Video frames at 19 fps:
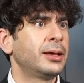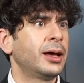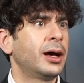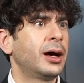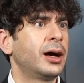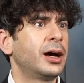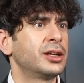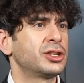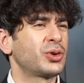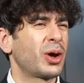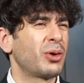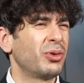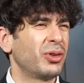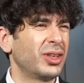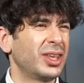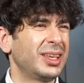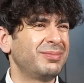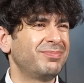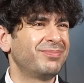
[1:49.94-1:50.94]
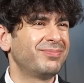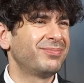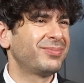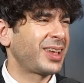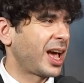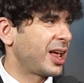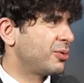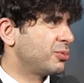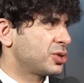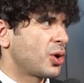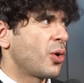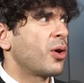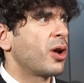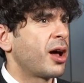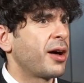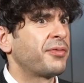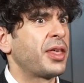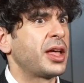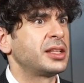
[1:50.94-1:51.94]
Uh, so I really kind of was going
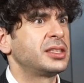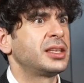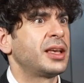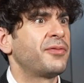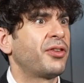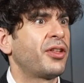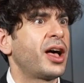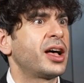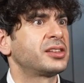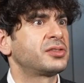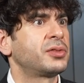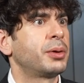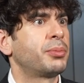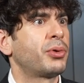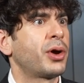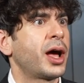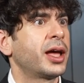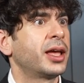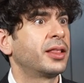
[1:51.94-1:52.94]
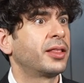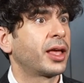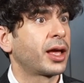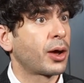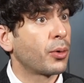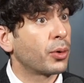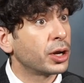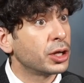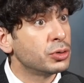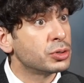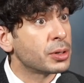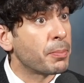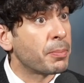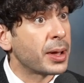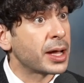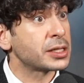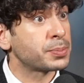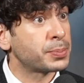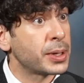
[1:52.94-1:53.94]
off that same philosophy of Brian, like I want to use the
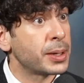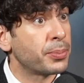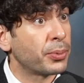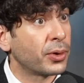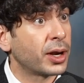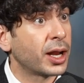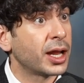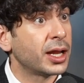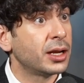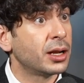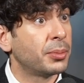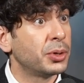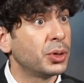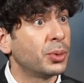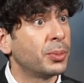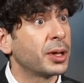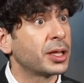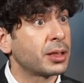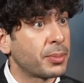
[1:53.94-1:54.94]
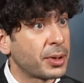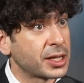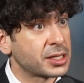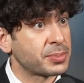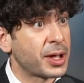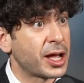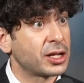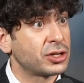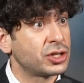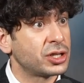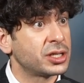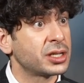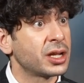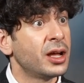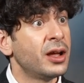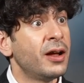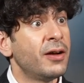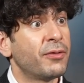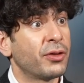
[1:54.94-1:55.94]
best people in A E W and make the best matches
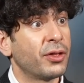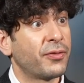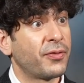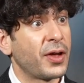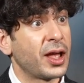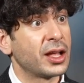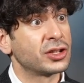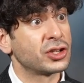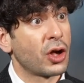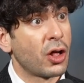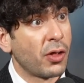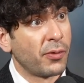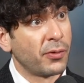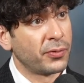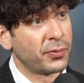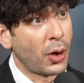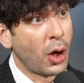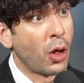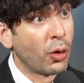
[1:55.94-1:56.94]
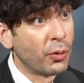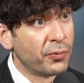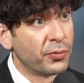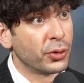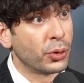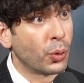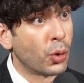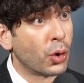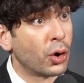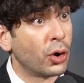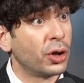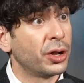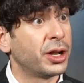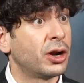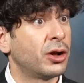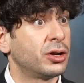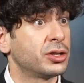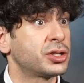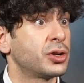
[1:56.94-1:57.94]
for the fans all, all over the world,
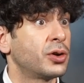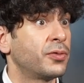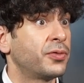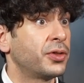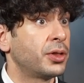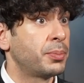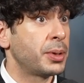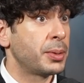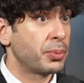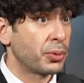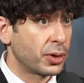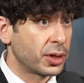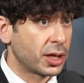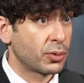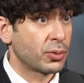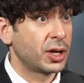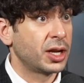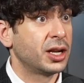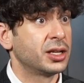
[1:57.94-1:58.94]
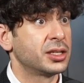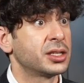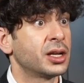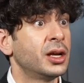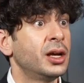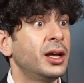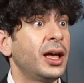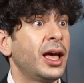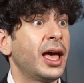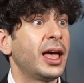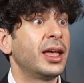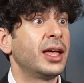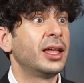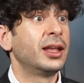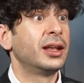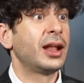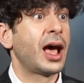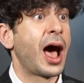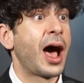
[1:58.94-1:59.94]
and also for the people in the arenas.
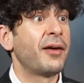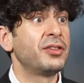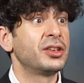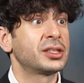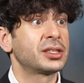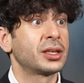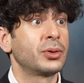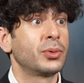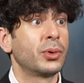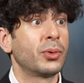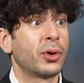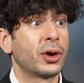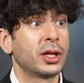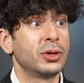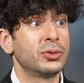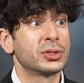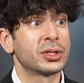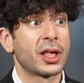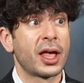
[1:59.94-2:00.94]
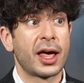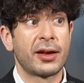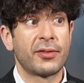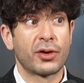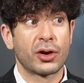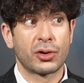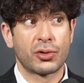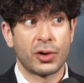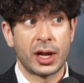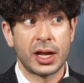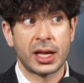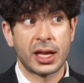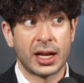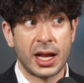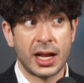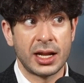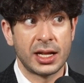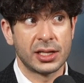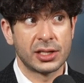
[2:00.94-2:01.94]
And obviously we want to use a lot of our great
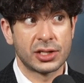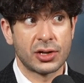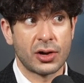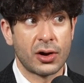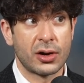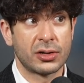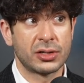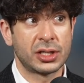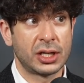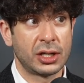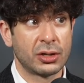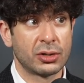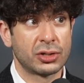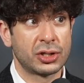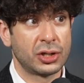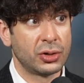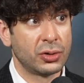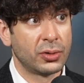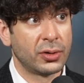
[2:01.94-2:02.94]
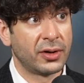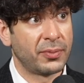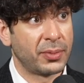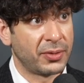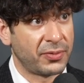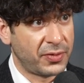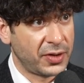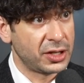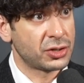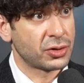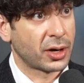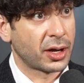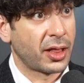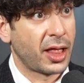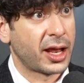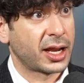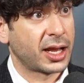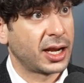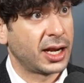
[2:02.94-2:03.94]
Canadian stars here too, and have been featuring a
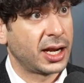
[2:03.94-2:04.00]
lot of